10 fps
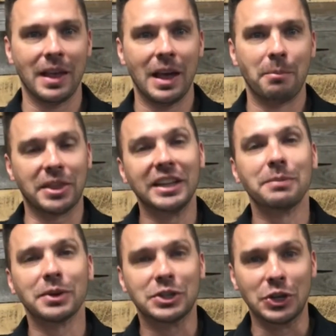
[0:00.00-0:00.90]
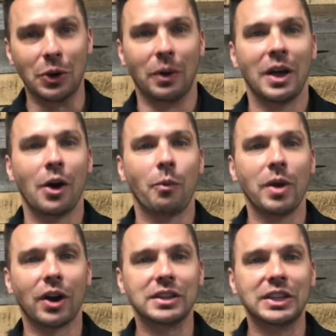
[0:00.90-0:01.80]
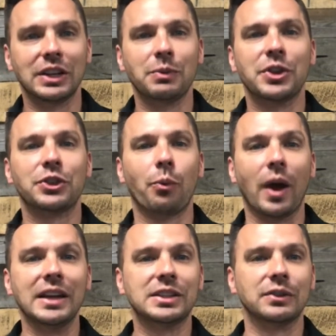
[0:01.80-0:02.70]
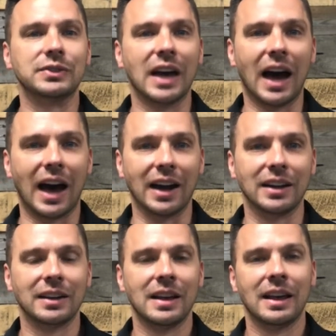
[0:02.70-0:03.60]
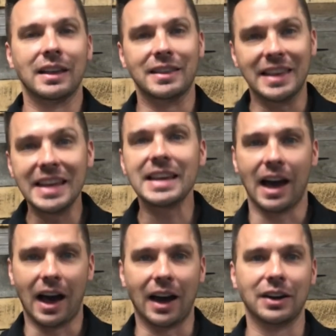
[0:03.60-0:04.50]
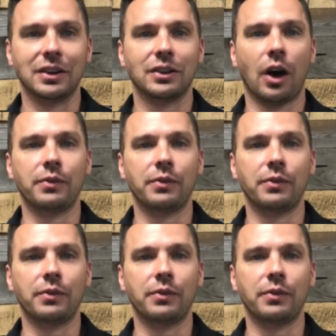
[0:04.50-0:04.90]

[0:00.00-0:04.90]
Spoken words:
But then number 2, we are dealing with the ways of God, the God of the